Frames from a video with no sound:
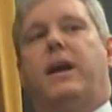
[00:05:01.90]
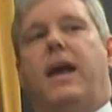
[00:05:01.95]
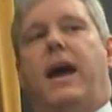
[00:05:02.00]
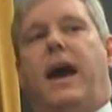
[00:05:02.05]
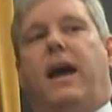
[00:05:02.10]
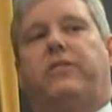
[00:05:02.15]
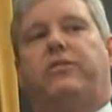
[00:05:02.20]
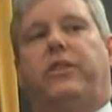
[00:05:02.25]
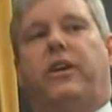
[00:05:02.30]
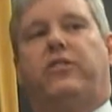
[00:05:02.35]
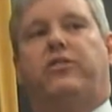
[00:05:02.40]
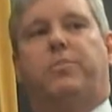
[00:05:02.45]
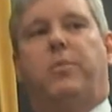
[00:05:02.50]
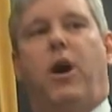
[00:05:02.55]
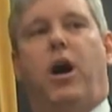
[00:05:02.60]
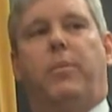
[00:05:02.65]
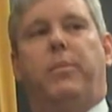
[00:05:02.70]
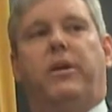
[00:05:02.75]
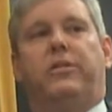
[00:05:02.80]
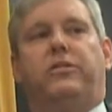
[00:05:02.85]
acts like
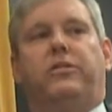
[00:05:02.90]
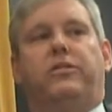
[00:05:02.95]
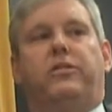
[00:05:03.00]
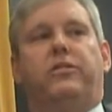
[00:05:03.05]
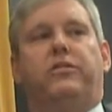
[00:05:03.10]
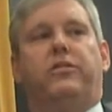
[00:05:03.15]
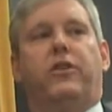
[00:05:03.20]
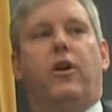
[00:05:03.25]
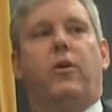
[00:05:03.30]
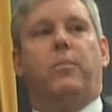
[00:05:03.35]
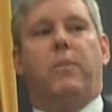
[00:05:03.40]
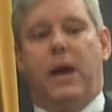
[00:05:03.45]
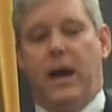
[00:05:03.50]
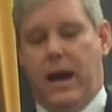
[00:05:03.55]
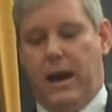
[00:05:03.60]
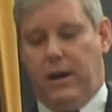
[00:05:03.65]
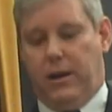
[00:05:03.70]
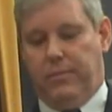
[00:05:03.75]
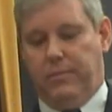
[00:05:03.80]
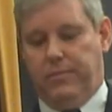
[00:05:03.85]
small businesses don't
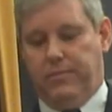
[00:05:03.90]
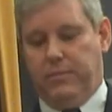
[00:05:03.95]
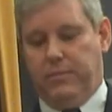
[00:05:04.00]
matter.